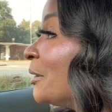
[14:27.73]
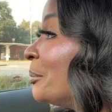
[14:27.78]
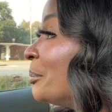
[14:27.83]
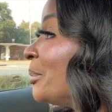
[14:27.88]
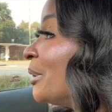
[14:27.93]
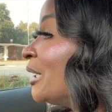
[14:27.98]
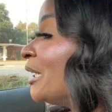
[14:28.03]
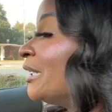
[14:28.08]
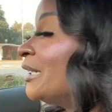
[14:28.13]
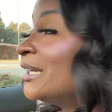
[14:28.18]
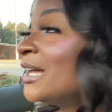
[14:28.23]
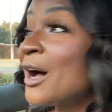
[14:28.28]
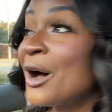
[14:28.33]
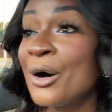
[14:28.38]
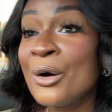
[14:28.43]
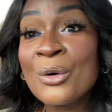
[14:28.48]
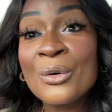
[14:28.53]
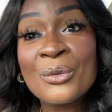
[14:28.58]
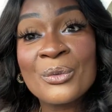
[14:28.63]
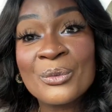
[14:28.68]
But
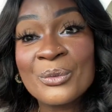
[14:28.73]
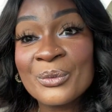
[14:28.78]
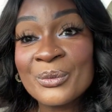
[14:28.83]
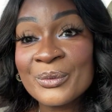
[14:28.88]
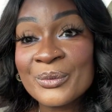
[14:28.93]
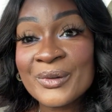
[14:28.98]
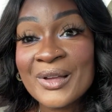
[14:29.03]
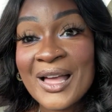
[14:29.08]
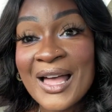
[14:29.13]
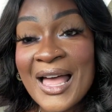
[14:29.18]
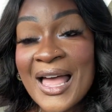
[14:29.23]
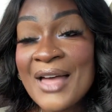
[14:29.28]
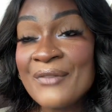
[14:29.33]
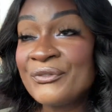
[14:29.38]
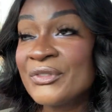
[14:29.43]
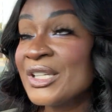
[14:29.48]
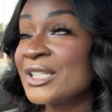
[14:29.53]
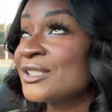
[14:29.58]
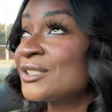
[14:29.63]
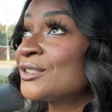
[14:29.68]
no, I have
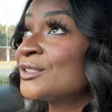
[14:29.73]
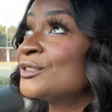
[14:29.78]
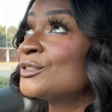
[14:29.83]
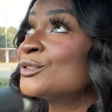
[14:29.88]
things to